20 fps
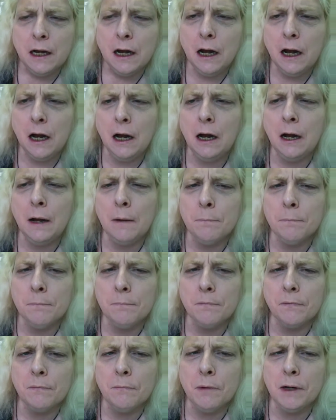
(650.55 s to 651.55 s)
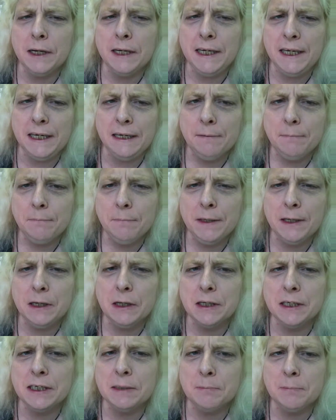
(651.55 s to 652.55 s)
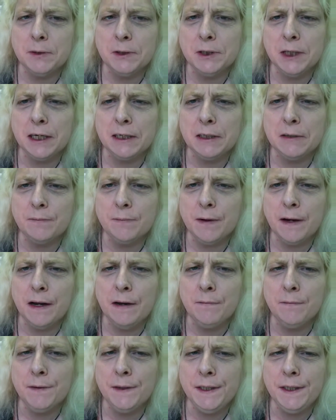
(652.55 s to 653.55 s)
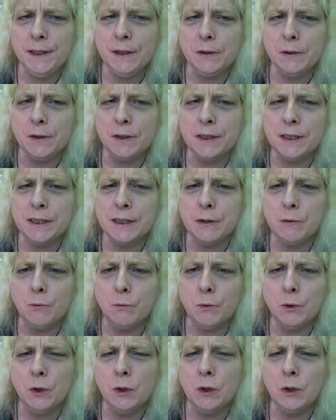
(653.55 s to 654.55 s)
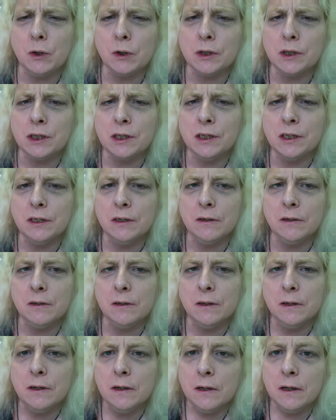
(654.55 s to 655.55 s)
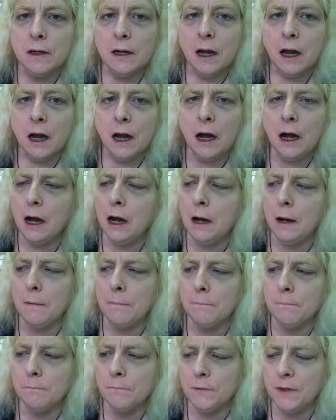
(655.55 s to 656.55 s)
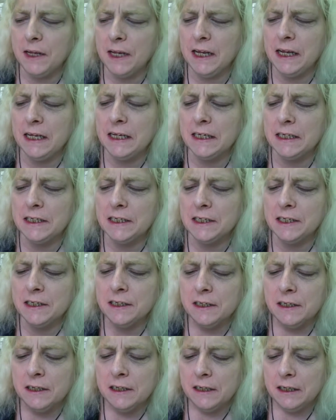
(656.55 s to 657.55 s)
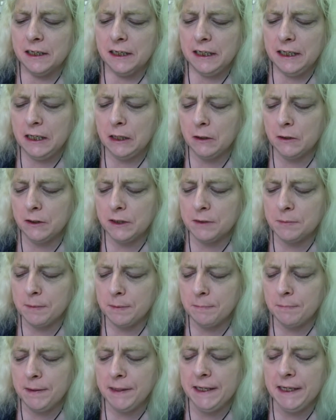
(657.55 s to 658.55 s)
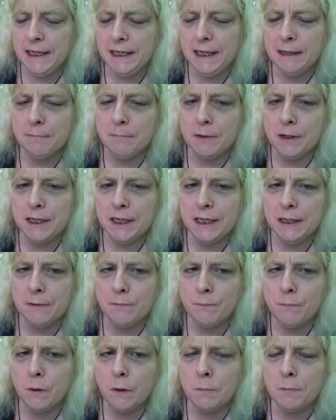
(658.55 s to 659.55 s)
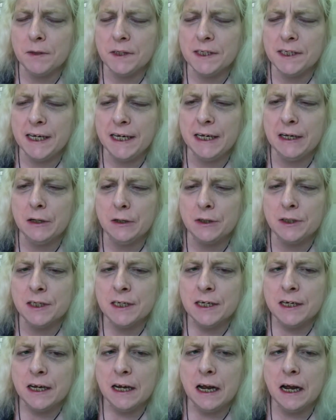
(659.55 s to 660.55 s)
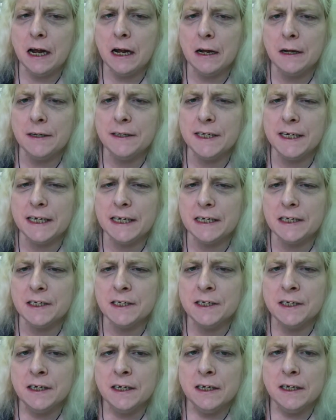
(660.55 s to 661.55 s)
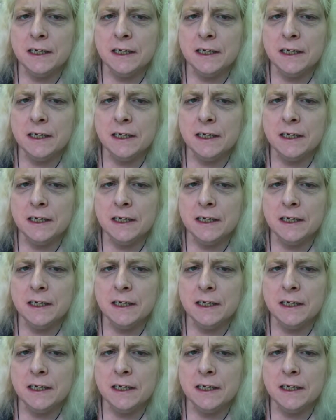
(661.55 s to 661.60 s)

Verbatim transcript: um, money because the projector for every year it still works um, has you know has been making him money in the form of sales on uh, tickets.